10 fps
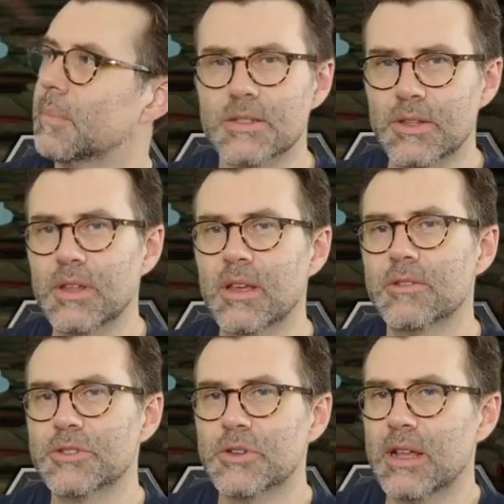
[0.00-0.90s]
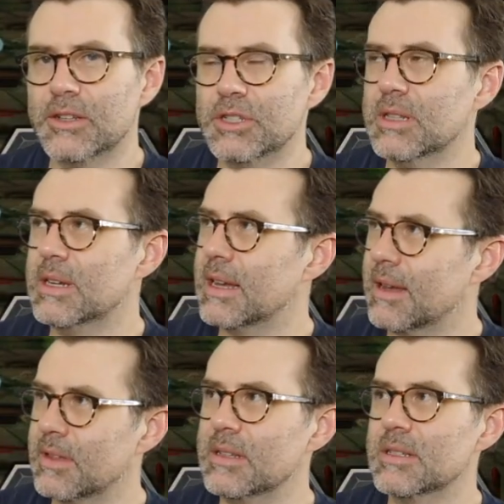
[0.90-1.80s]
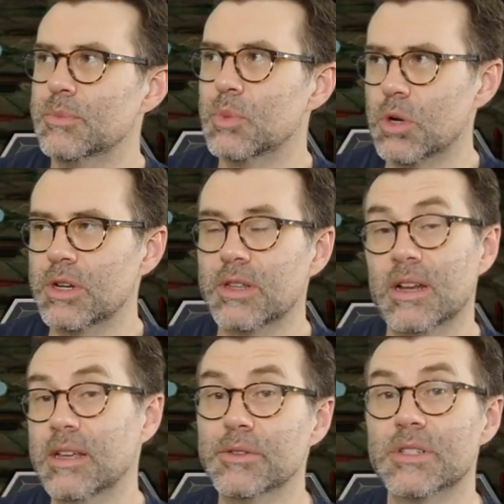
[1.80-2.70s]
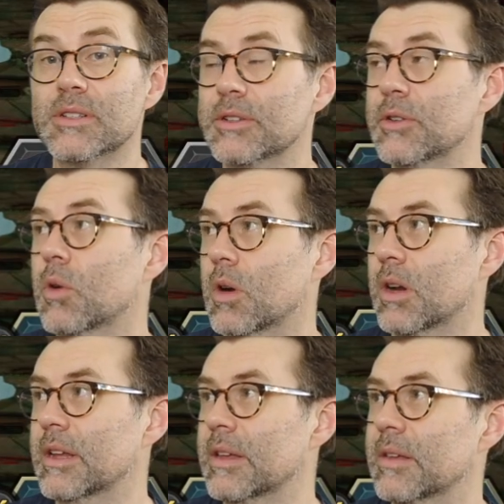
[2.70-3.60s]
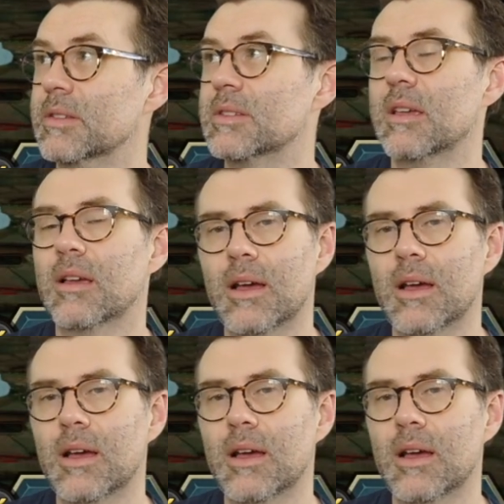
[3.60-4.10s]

So the other strategy that I have that is important that I used to ignore is